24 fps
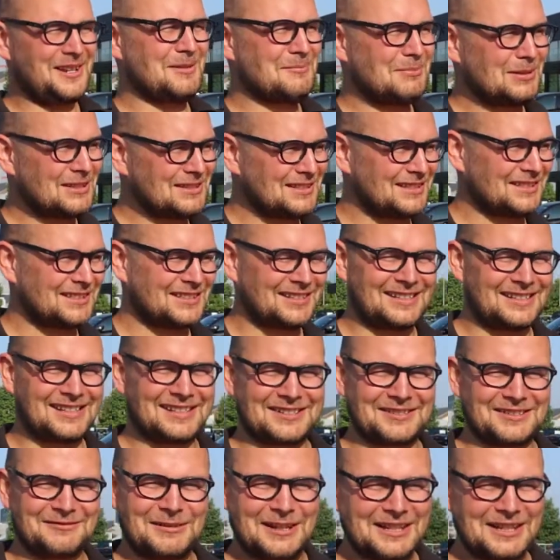business
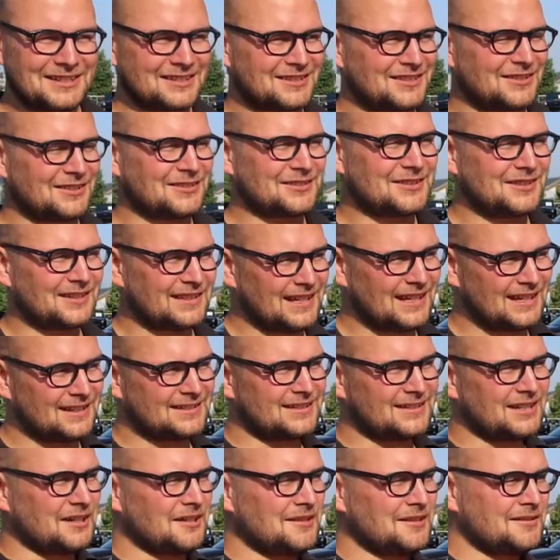decision when you start doing that.
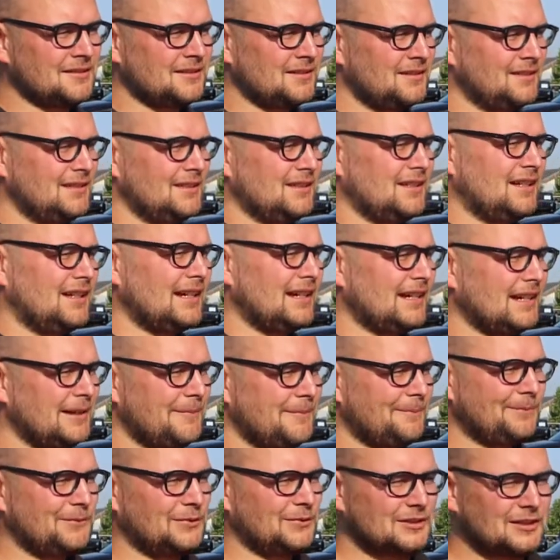So
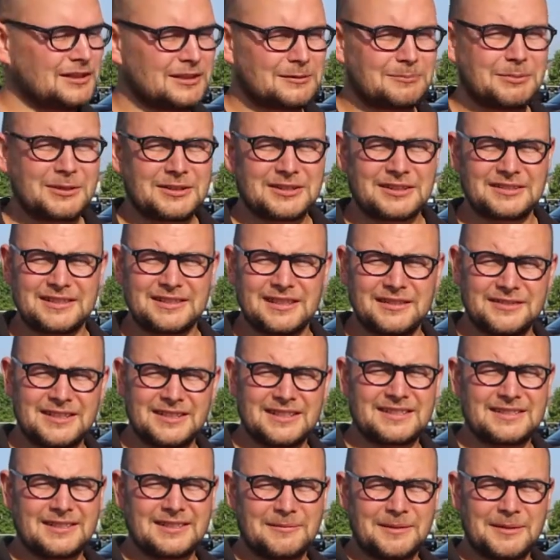started to push ourselves
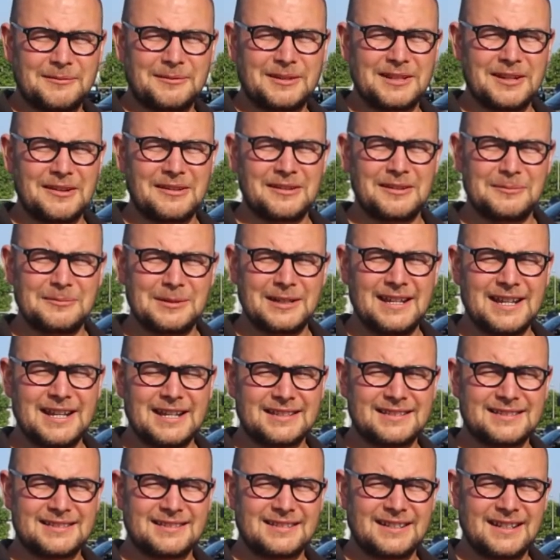into something we know a little bit
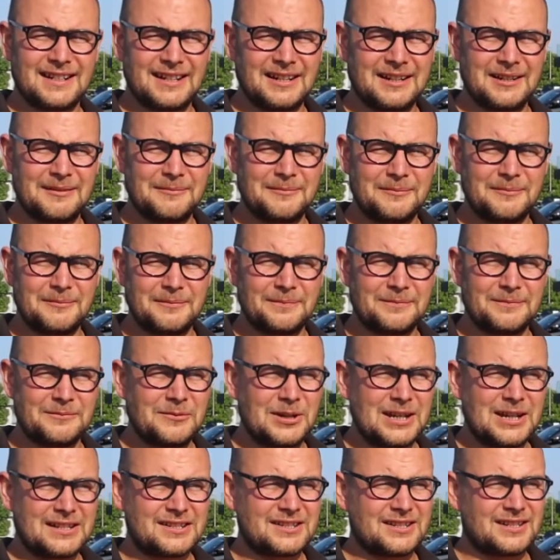less,
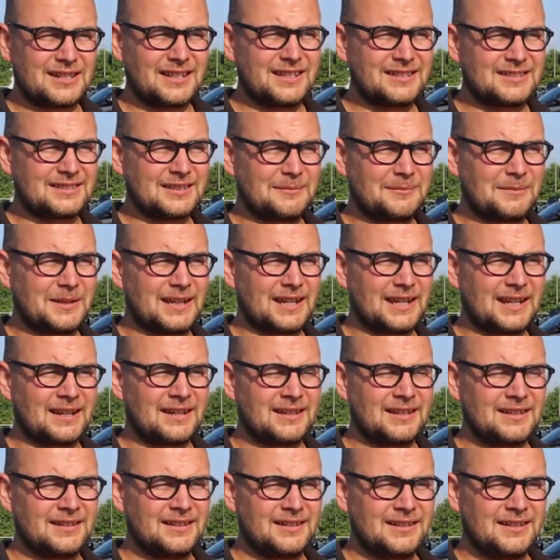which is something
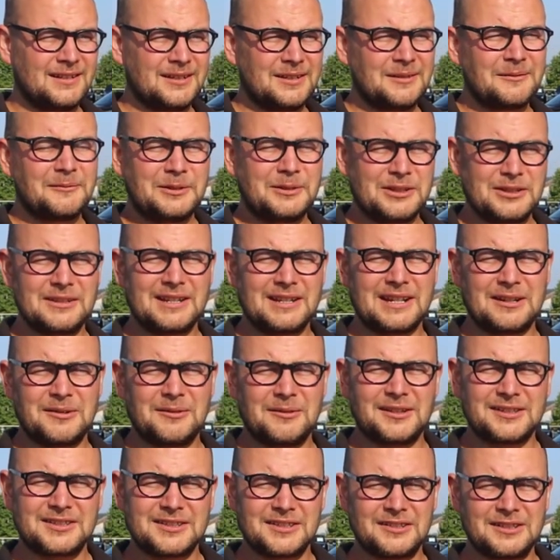we do get
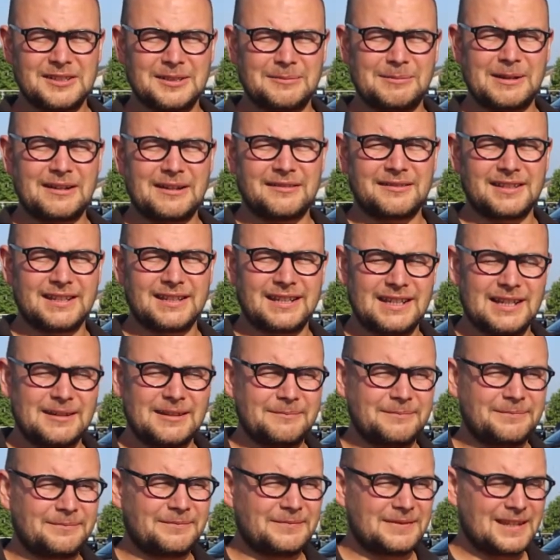quite excited about, the
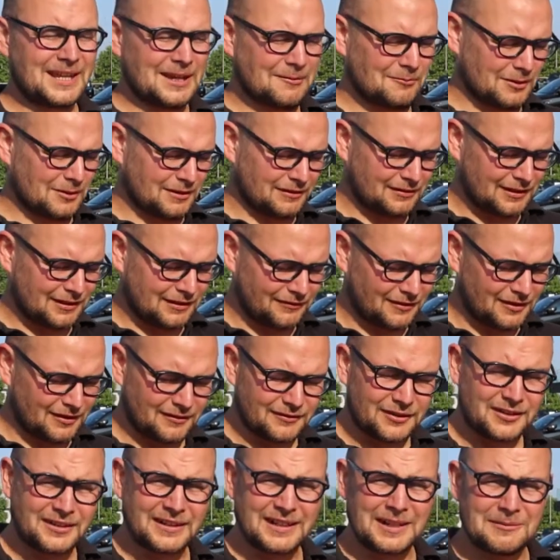
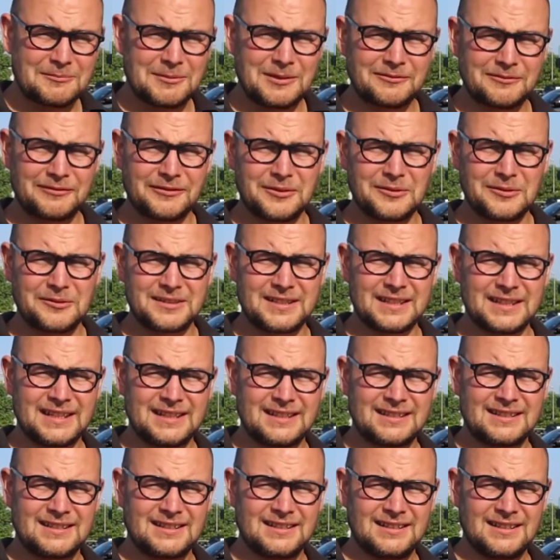M135i and
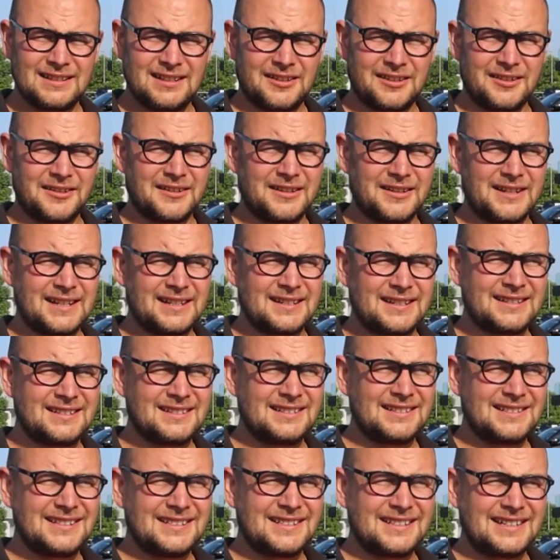
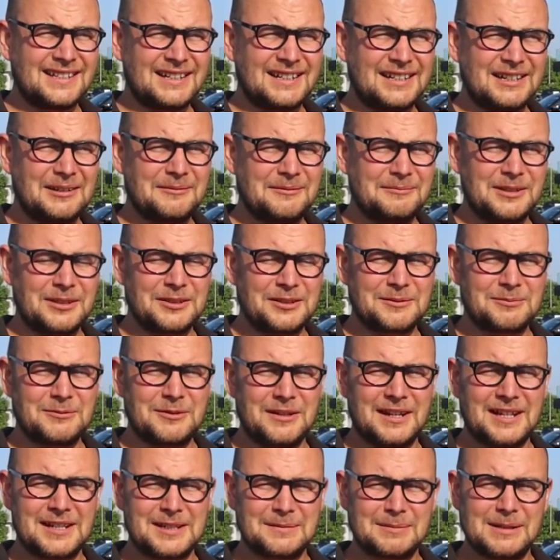M140i.
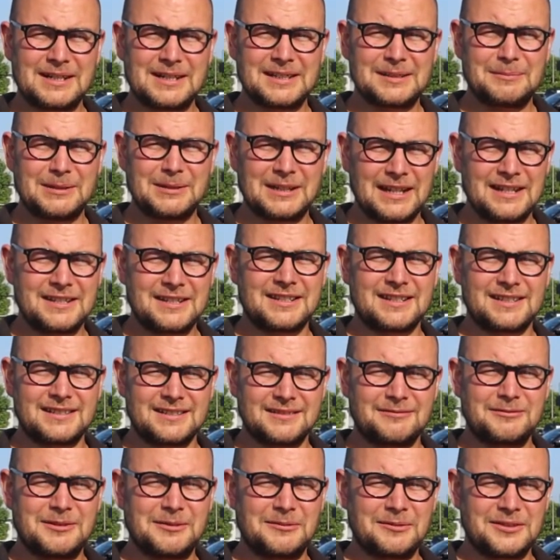Small hatchbacks, big
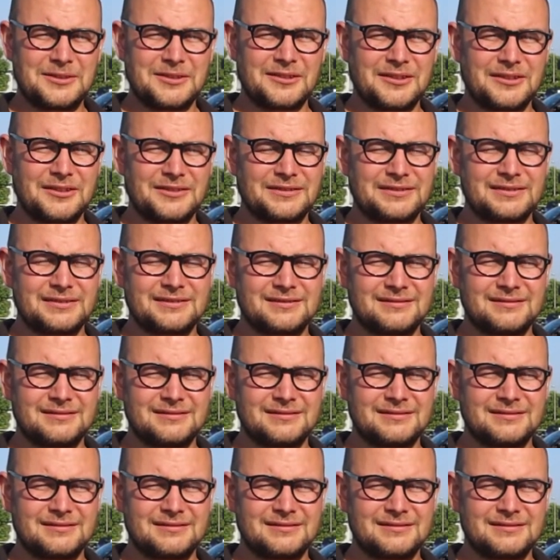engines, rear-wheel drive,